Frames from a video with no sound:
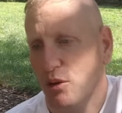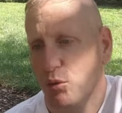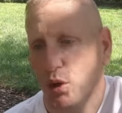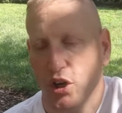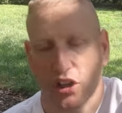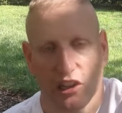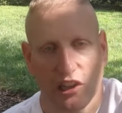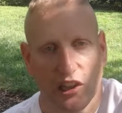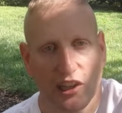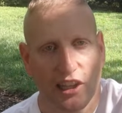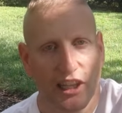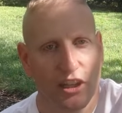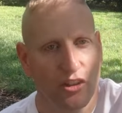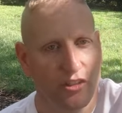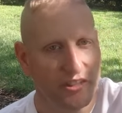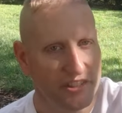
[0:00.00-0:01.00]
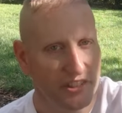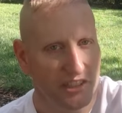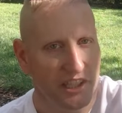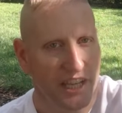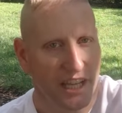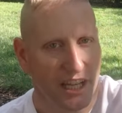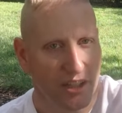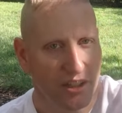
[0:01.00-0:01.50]
were a little
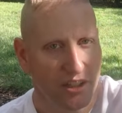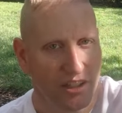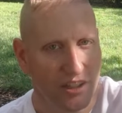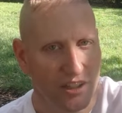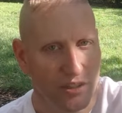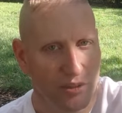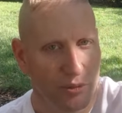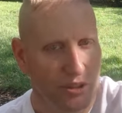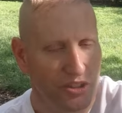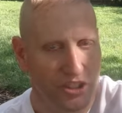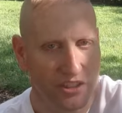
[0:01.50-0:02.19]
slick with